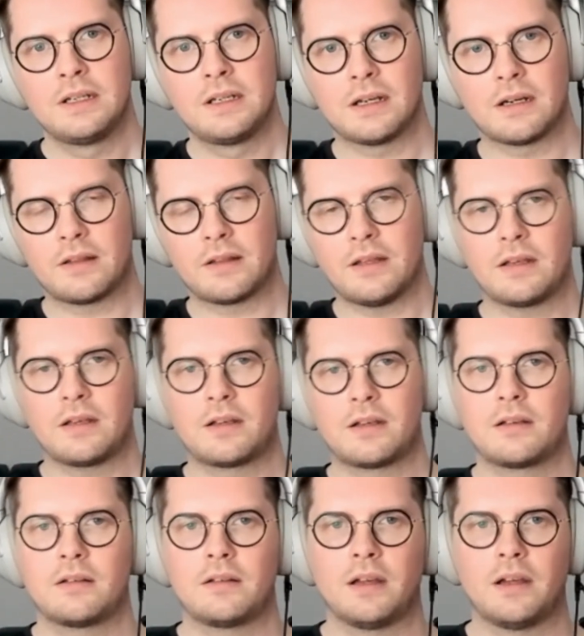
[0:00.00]
And I
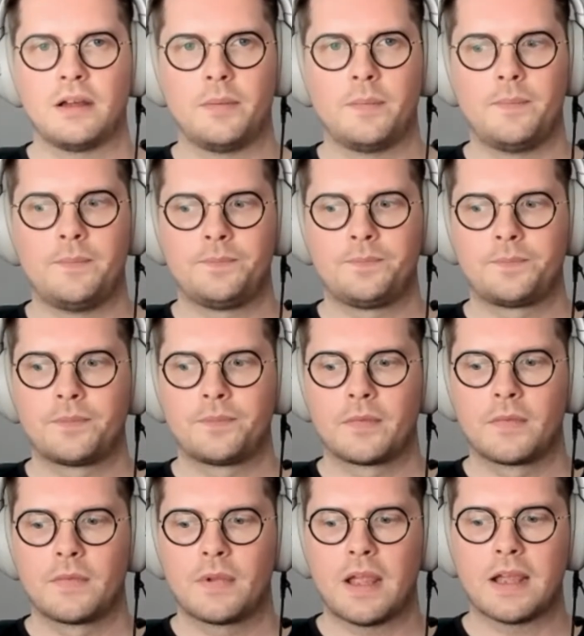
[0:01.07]
think
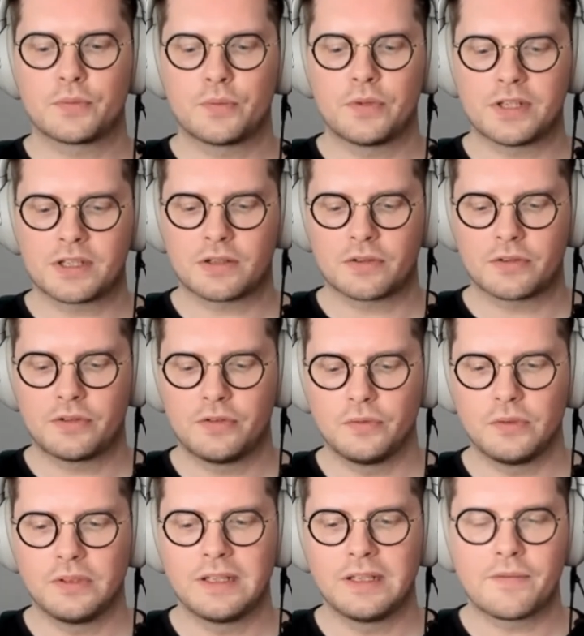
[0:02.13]
as we start to
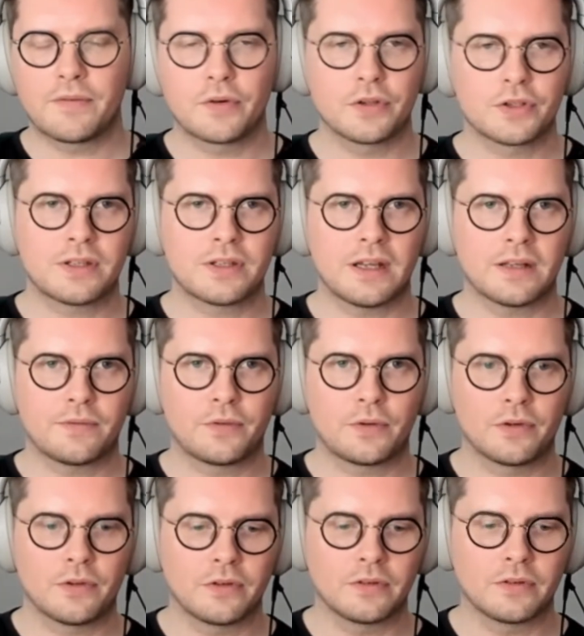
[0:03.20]
leverage that
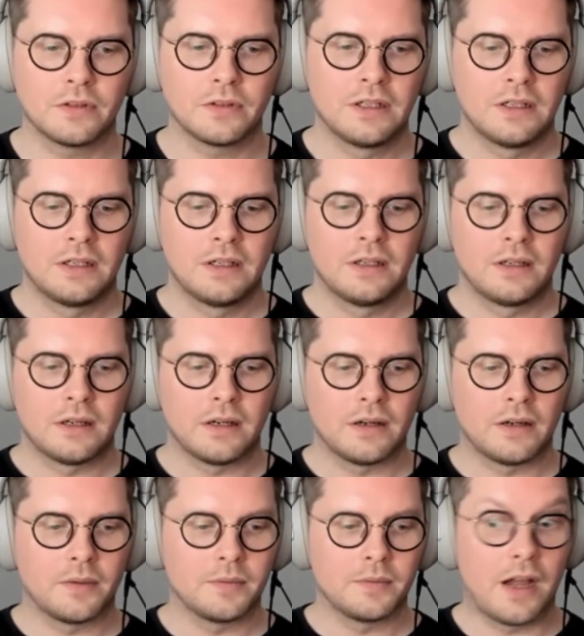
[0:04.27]
further,
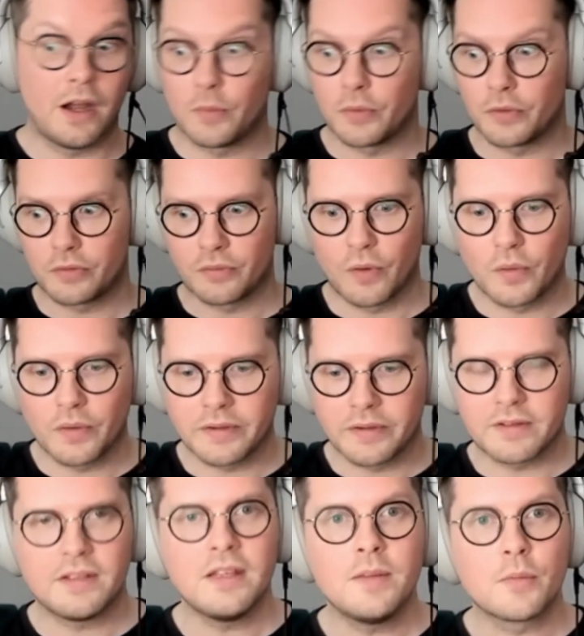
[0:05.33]
now we're growing
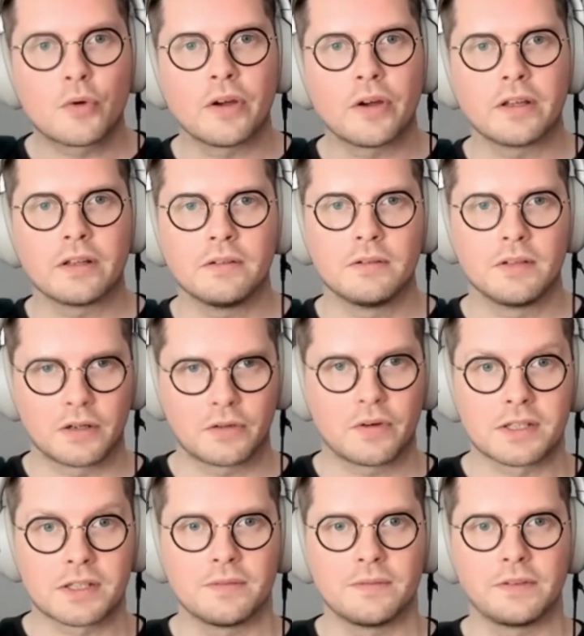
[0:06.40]
the team quite
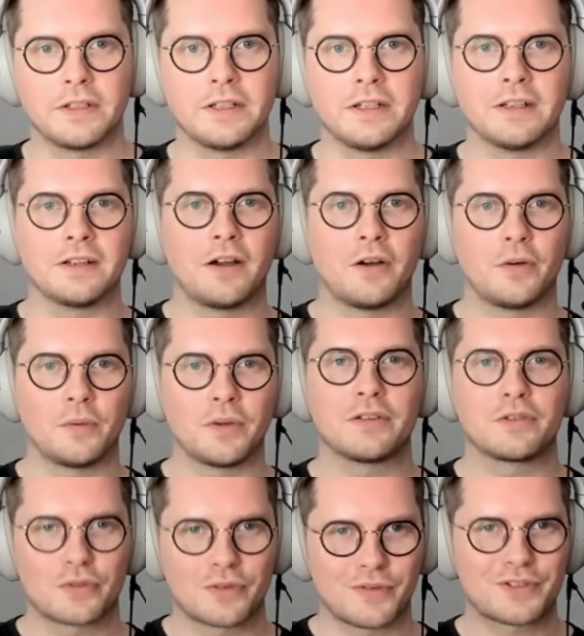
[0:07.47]
aggressively, and now we can
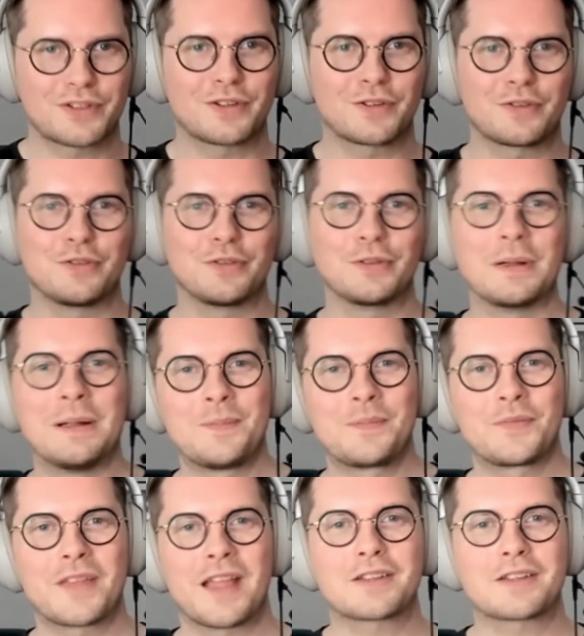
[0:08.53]
sort of start to
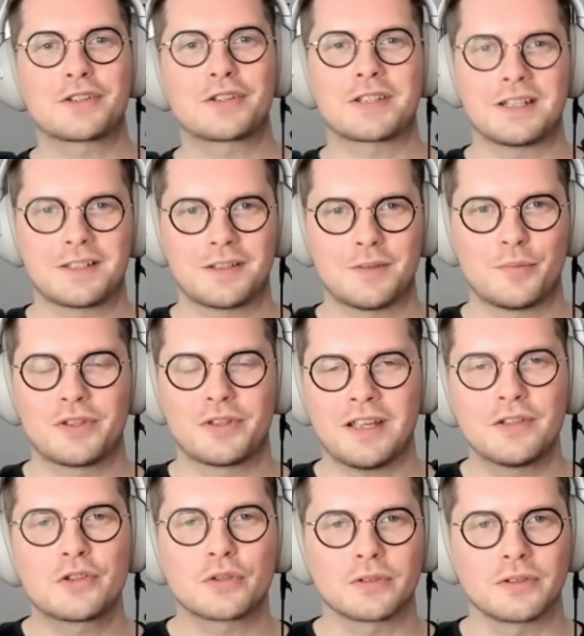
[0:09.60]
exercise the
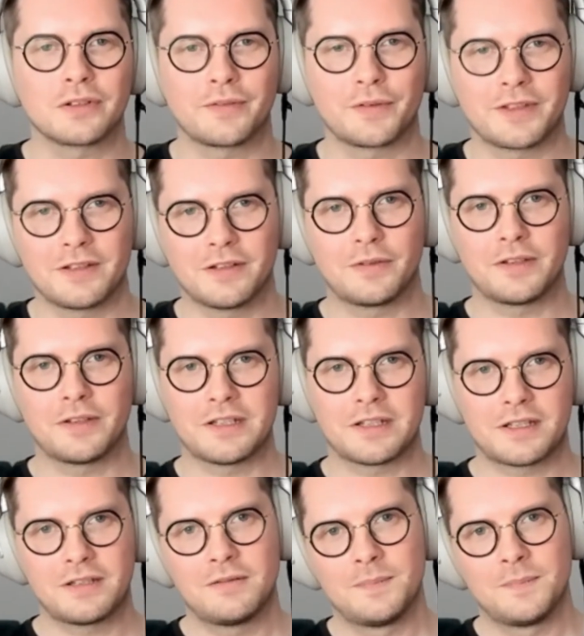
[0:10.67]
potential of all this.